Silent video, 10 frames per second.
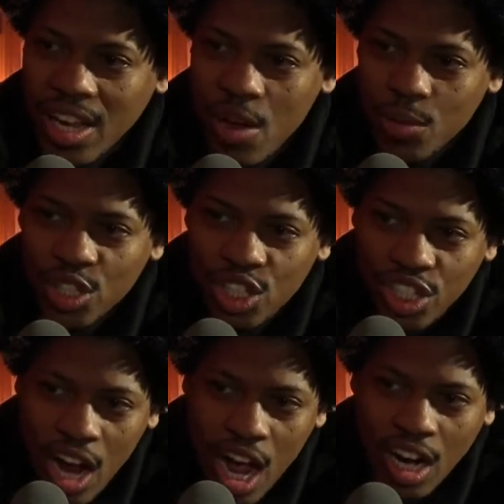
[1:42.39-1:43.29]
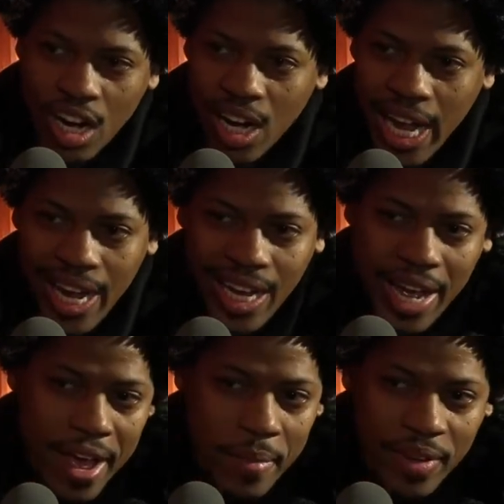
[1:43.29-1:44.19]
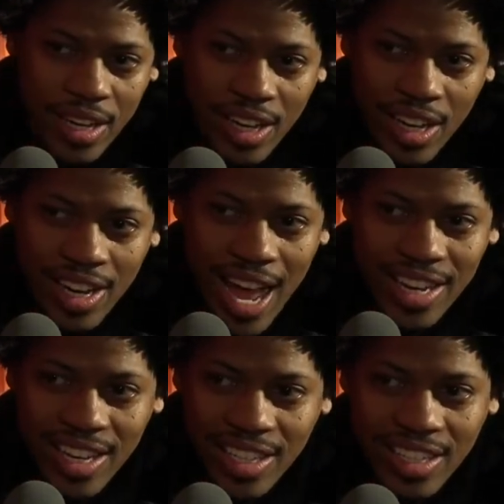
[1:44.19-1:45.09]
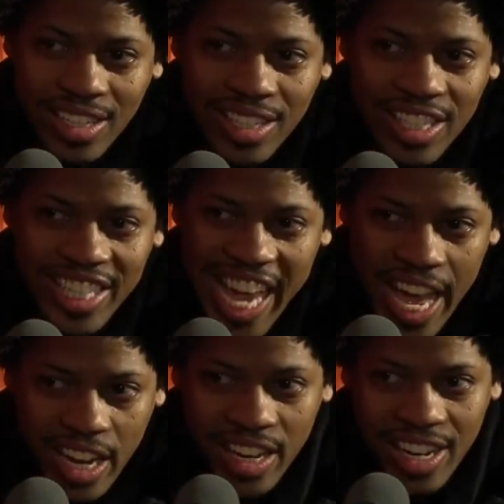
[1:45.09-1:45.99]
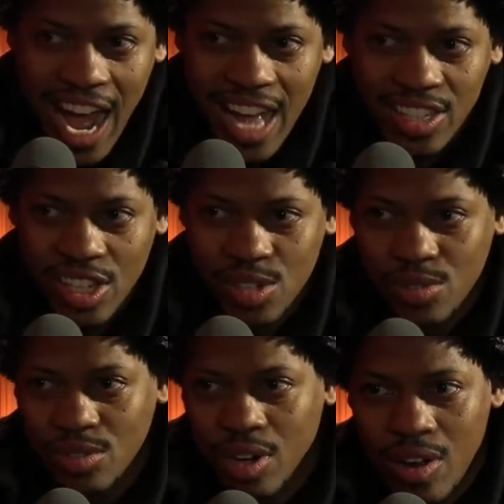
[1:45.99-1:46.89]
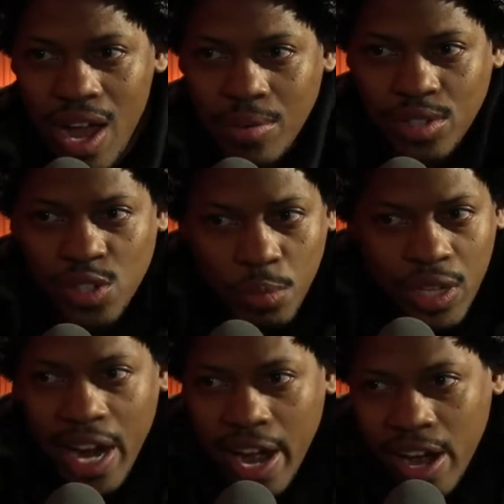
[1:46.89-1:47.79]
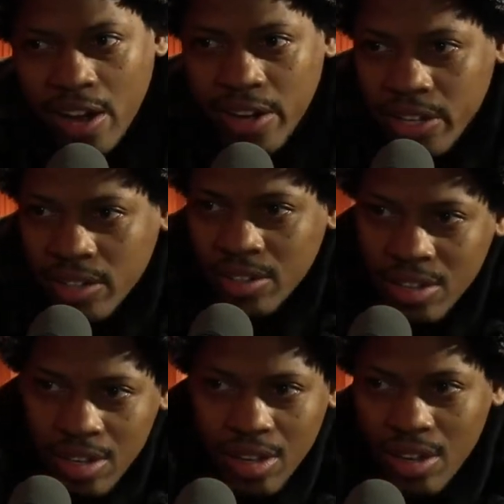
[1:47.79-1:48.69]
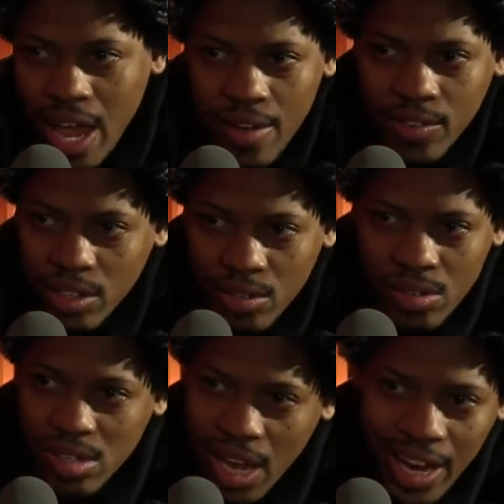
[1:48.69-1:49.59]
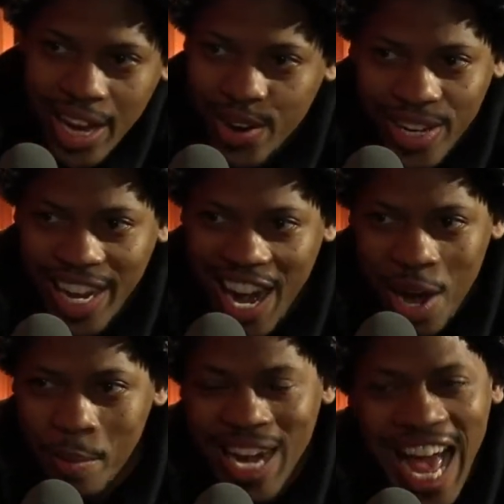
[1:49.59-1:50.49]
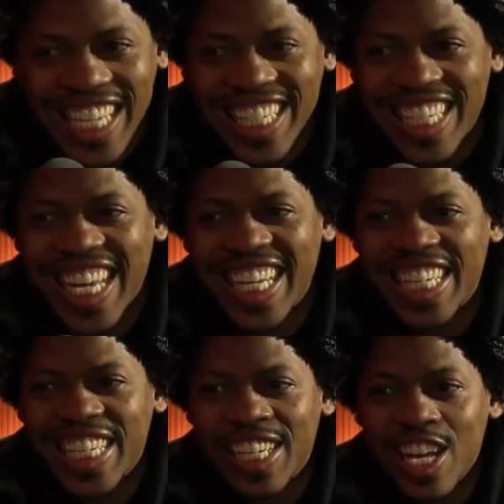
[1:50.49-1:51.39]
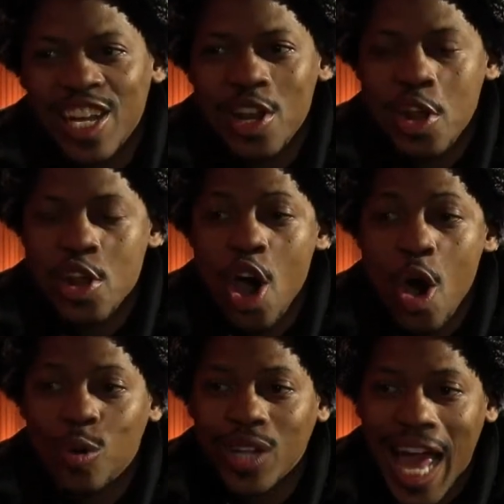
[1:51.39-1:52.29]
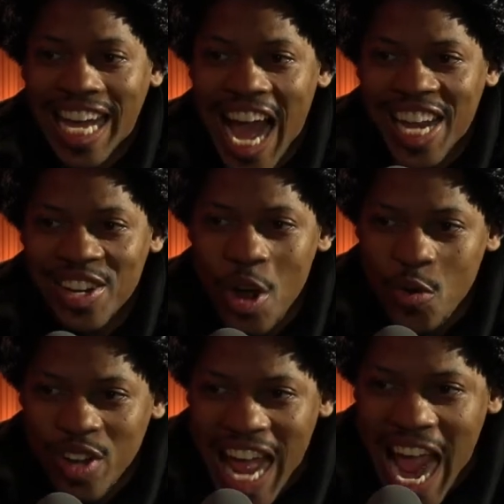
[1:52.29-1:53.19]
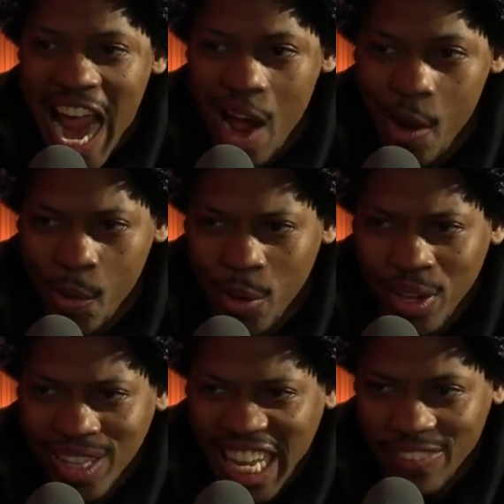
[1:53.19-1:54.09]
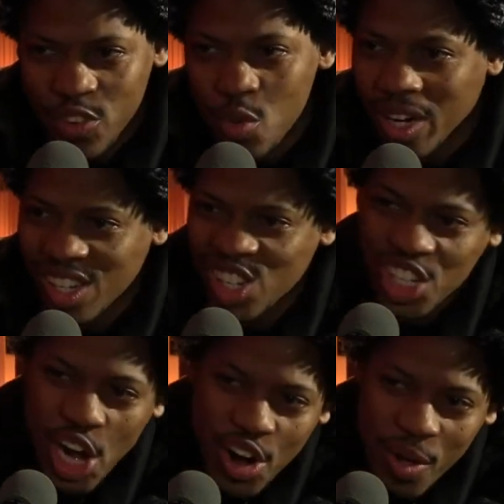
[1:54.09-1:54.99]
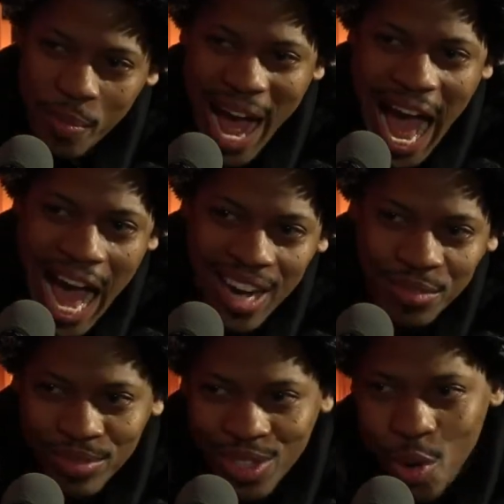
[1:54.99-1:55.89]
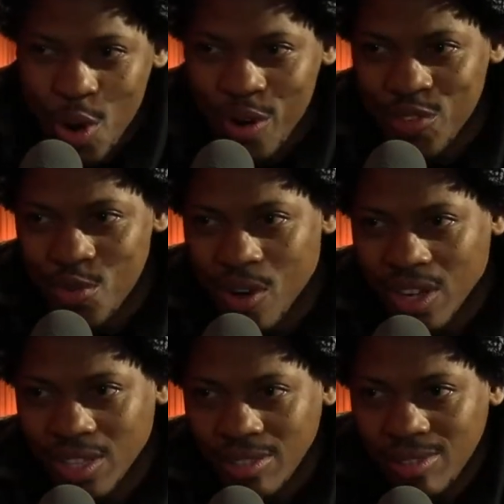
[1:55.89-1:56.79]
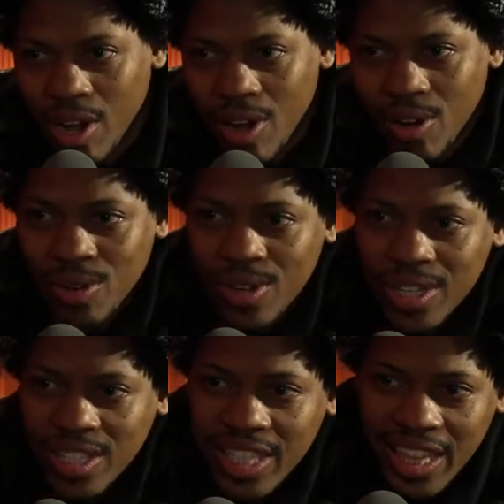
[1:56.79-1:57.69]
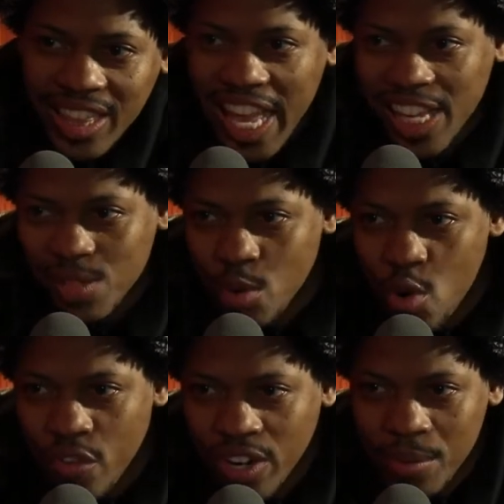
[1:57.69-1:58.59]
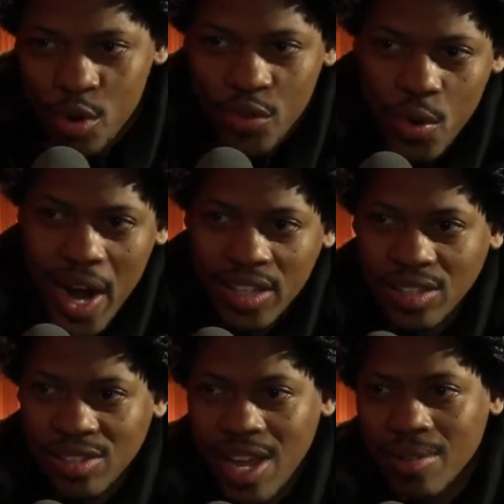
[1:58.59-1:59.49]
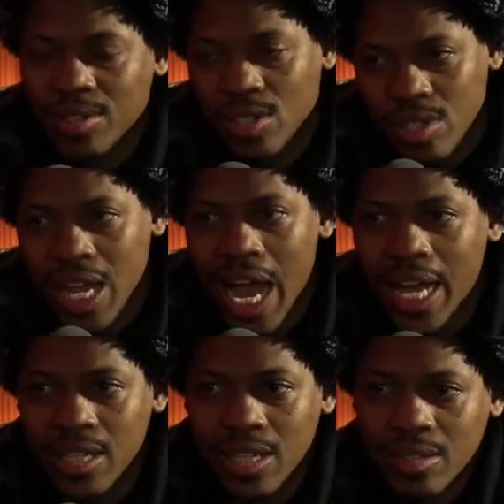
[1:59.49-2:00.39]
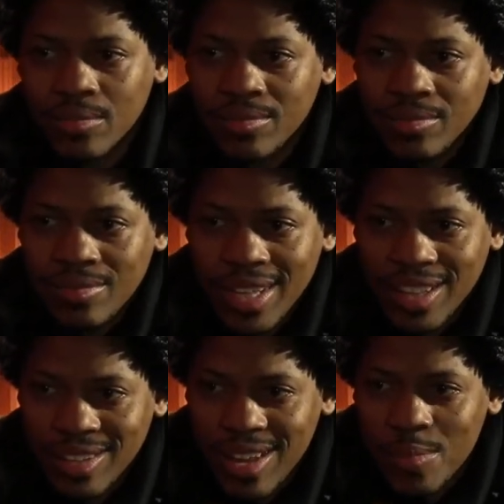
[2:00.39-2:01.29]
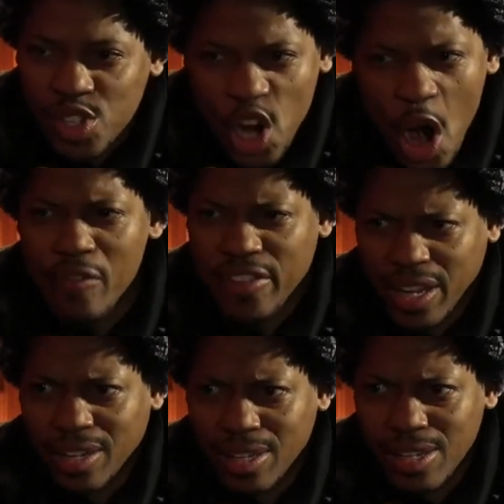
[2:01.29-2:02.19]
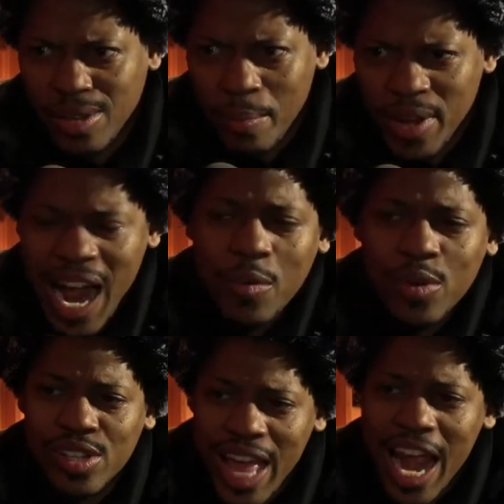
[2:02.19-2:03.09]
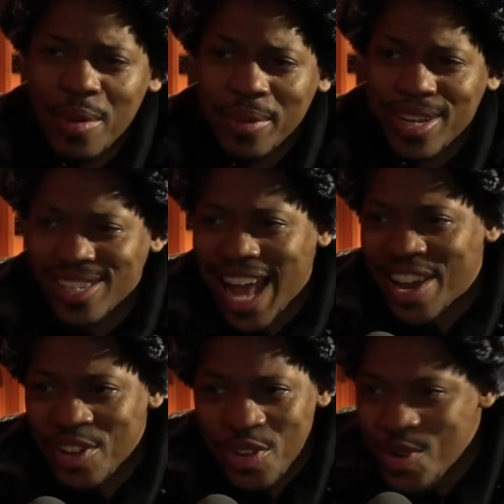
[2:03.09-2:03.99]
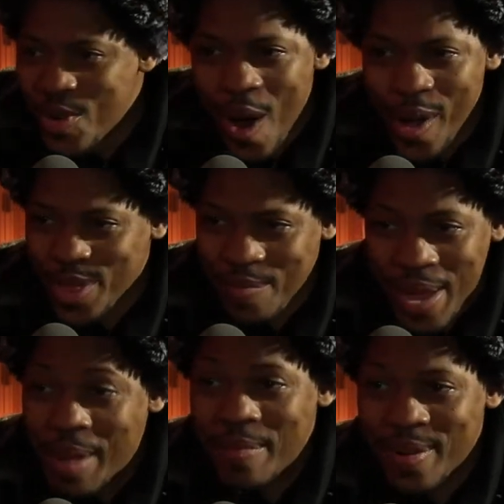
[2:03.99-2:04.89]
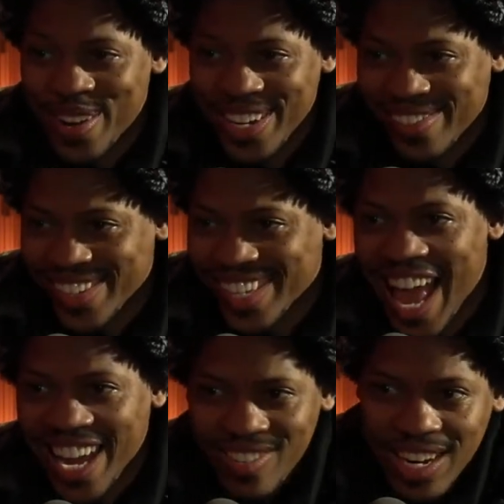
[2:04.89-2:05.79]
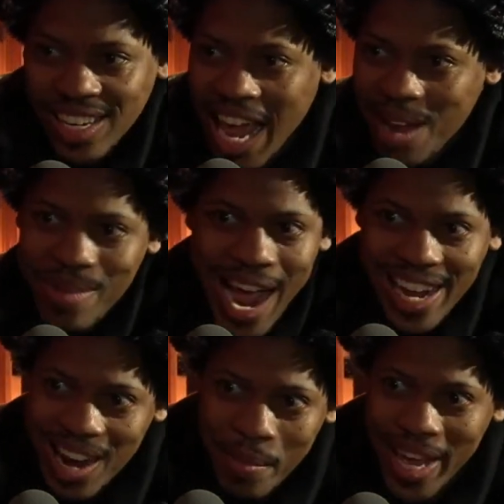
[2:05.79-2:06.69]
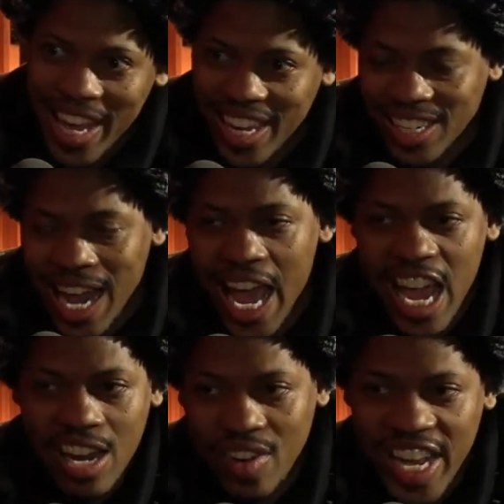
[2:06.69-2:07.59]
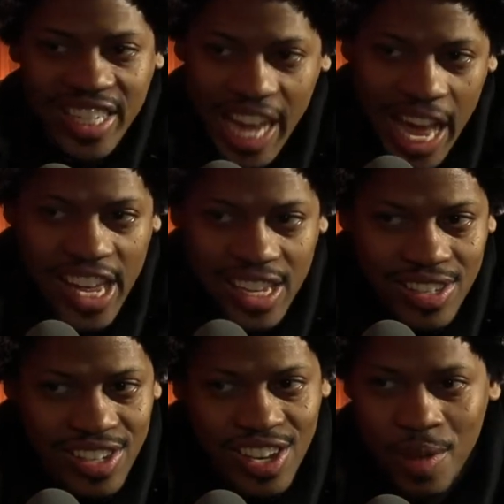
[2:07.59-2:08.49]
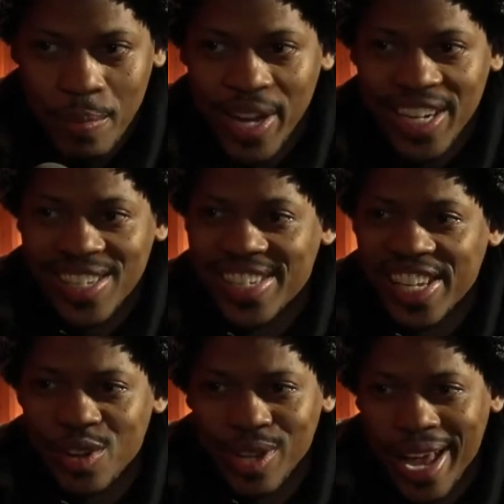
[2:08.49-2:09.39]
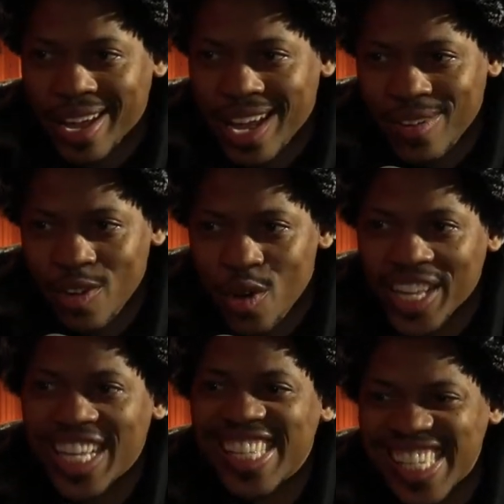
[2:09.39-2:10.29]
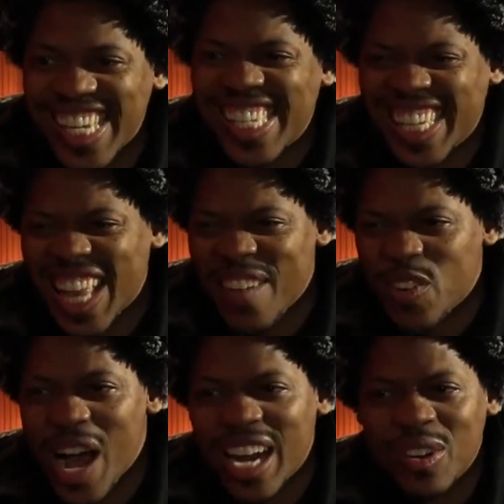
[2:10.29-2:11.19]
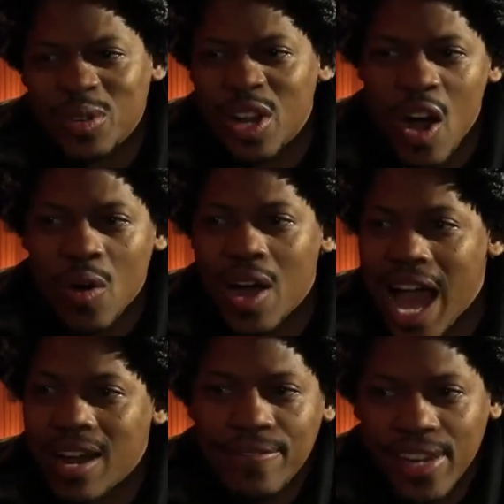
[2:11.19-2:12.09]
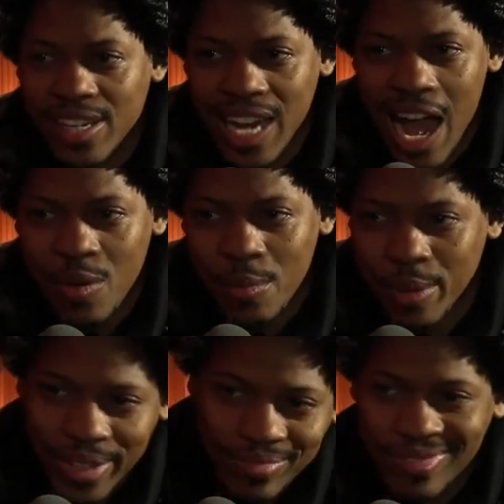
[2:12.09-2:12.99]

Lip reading: It was younger in comedy, and I didn't get it. I just, I would just be there and have a little to say here and there, but I didn't know like I know now. Like if you want to stir the pot, or if you want to, get things moving and move questions, I was just kind of observing. Mm-hmm. But I there because I knew all the people, and it was like, green light, Mike, come in. And I had great days, but it's still like on a consistent level, I don't know. I'd have figured it out, but...